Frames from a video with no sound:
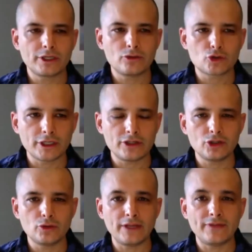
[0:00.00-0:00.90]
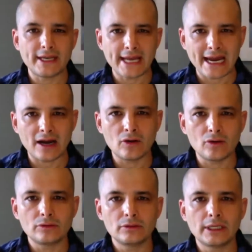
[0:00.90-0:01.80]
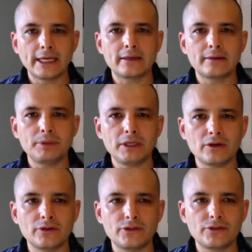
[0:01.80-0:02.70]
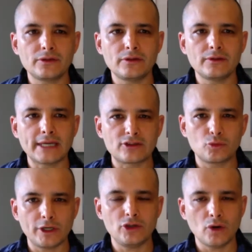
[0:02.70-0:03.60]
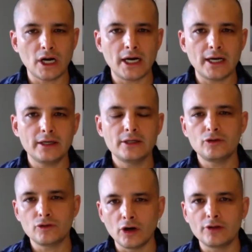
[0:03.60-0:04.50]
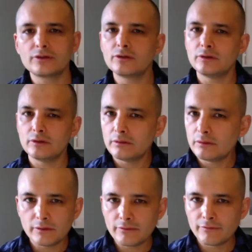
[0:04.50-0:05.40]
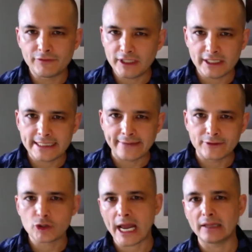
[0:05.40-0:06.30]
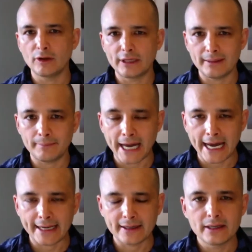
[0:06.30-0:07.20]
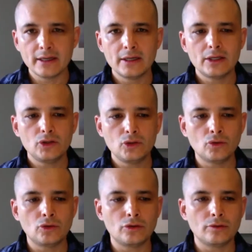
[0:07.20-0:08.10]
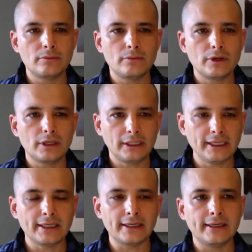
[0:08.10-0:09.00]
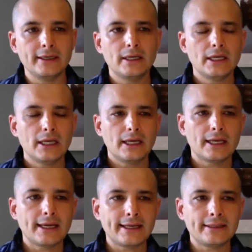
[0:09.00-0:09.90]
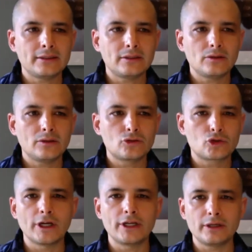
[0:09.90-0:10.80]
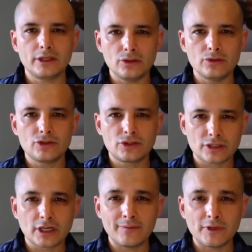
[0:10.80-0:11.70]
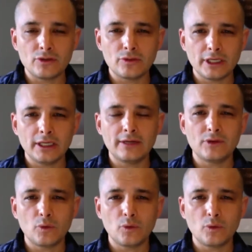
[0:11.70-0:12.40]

you're trying to do in the now? Like, because that's where you are. You're not fifty years down the track looking back. You're here and you're trying to use the time that you're here in the